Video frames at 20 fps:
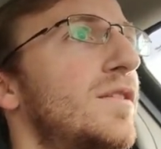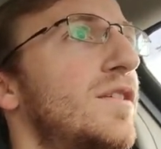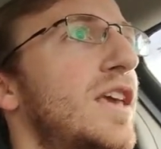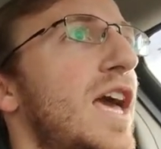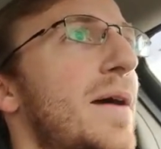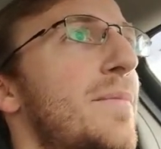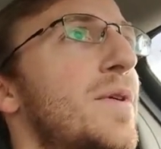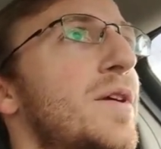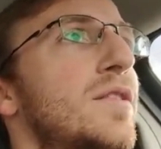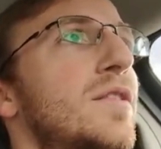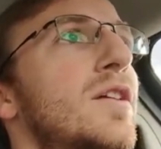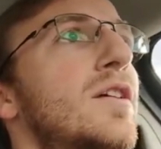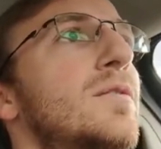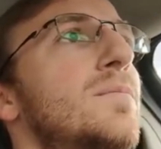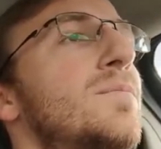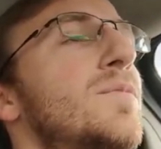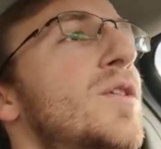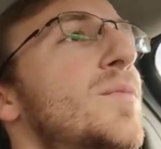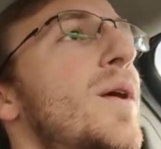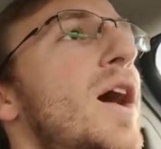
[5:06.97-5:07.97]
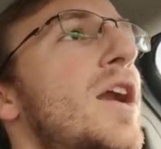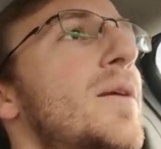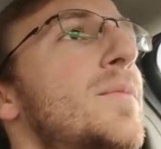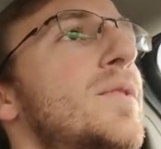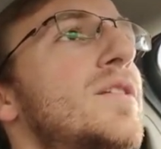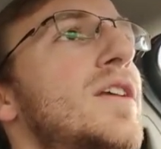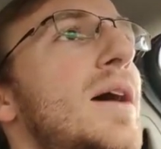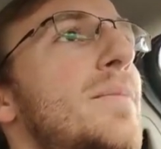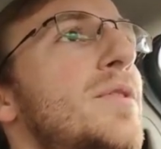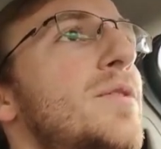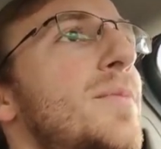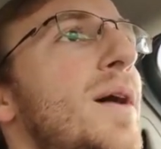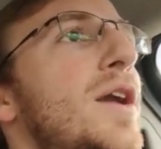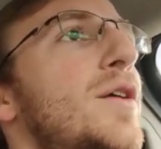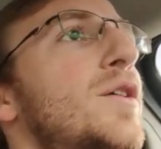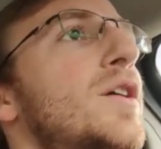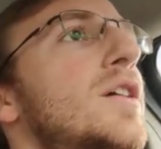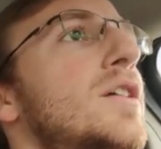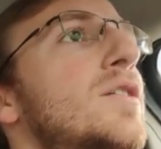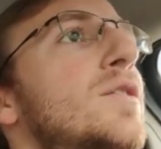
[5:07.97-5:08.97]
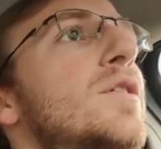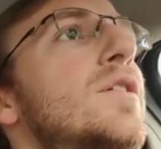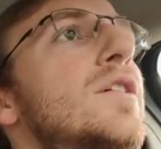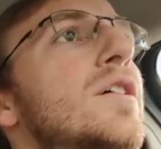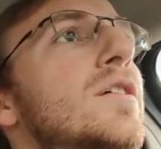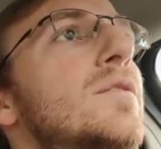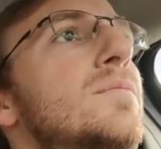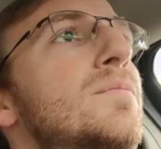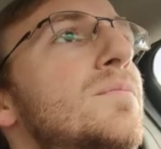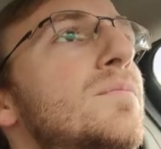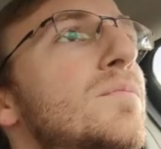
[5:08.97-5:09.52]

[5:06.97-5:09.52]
capping the bottom and top of the battery in order to